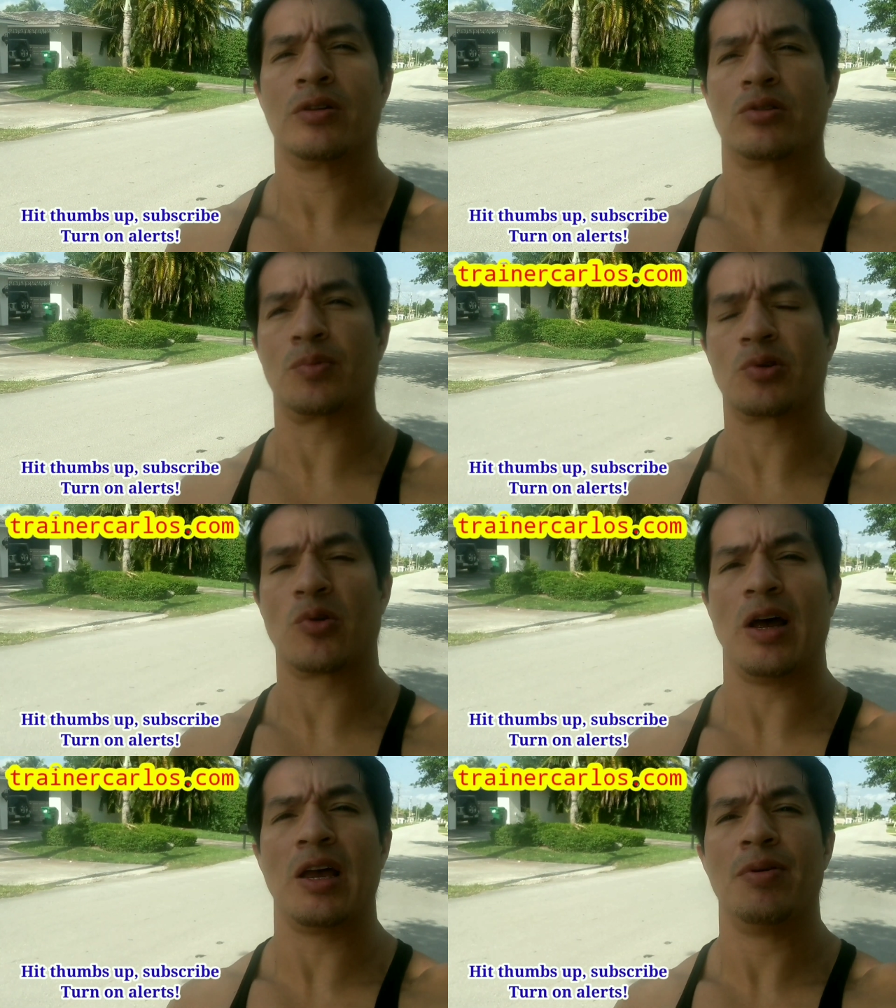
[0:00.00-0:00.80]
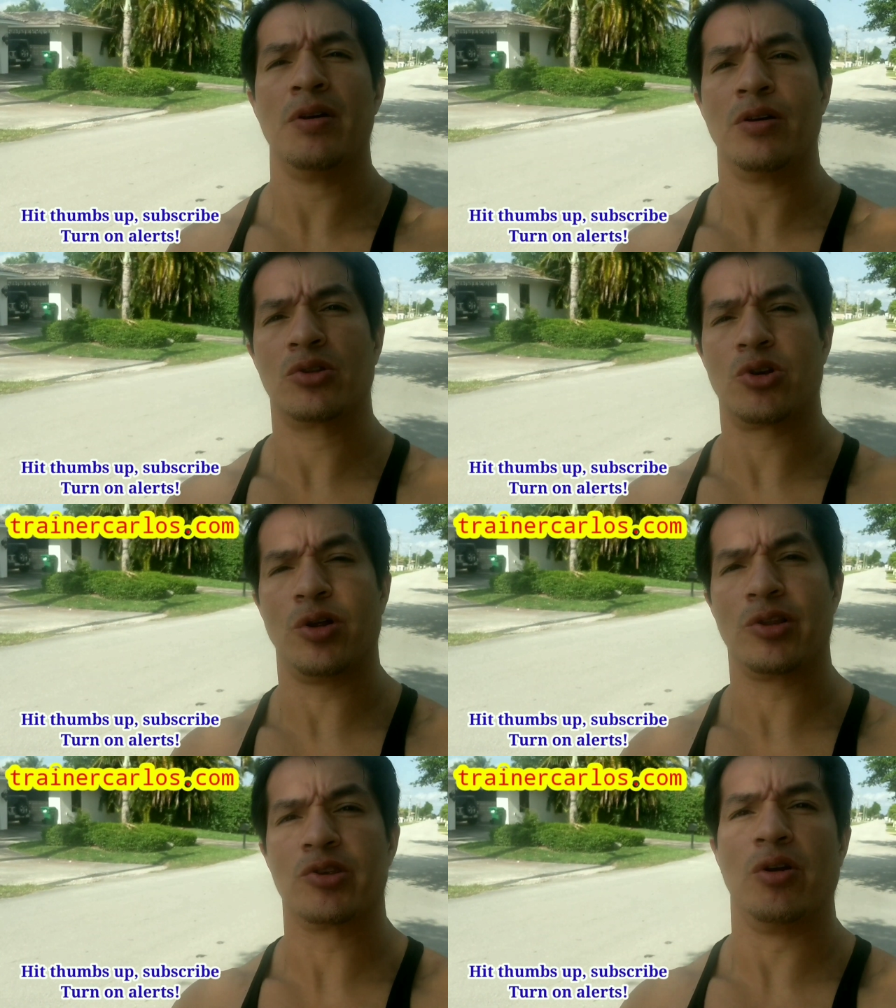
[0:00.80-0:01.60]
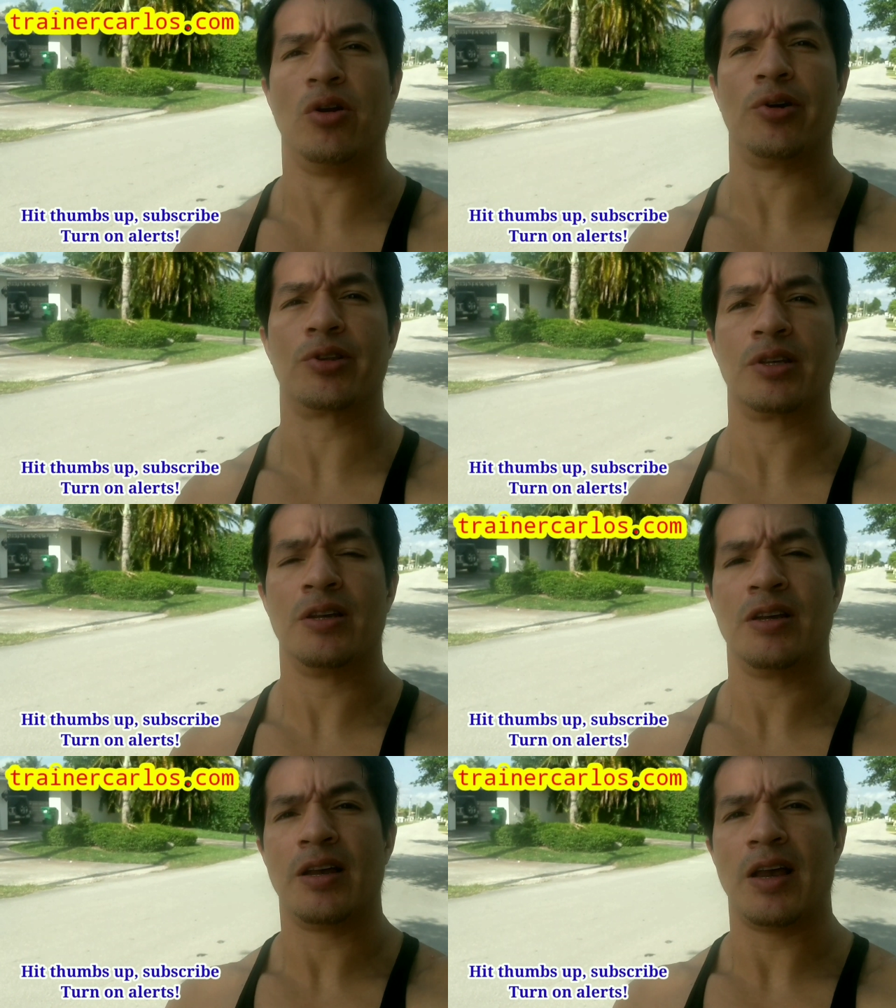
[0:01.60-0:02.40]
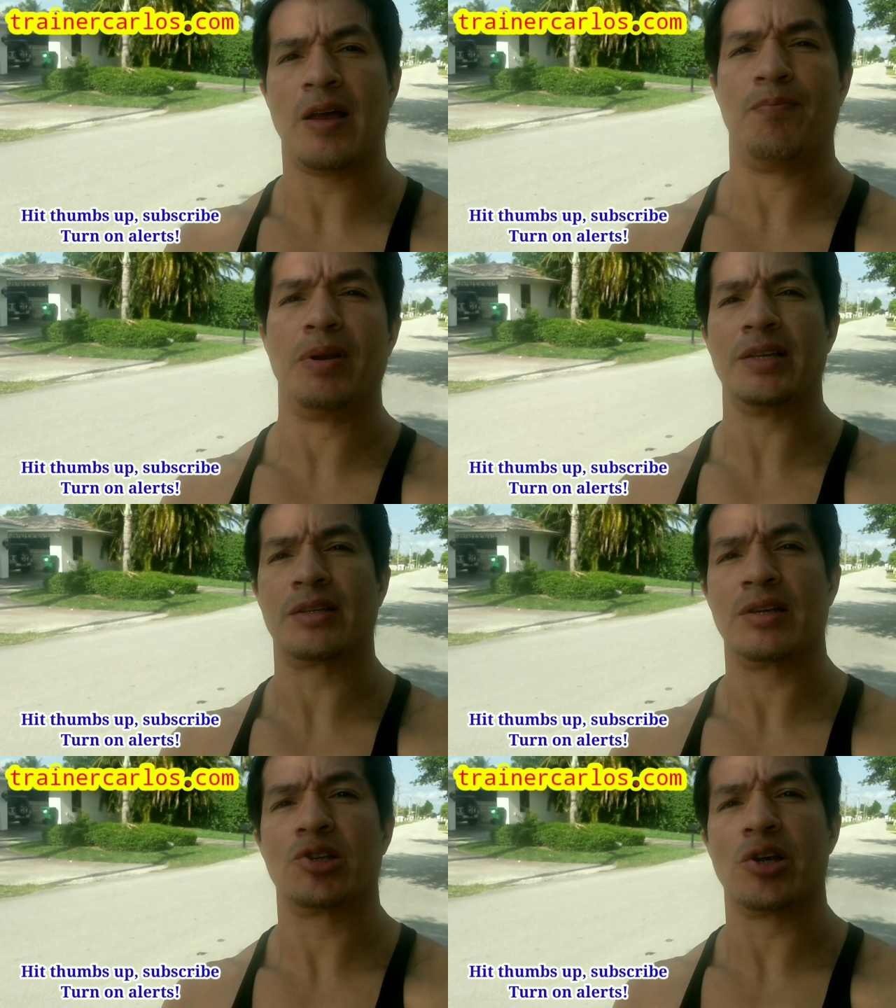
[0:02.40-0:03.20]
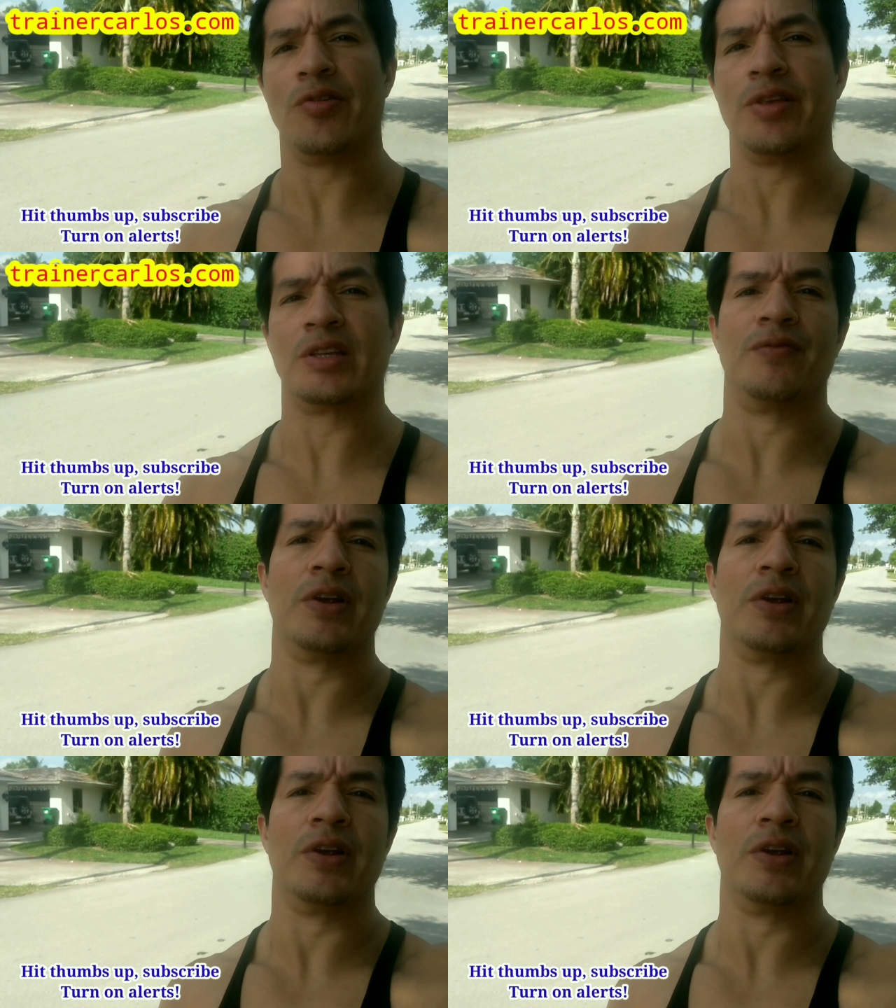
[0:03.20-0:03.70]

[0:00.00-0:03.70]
Subscribe, turn on your alerts, and please share this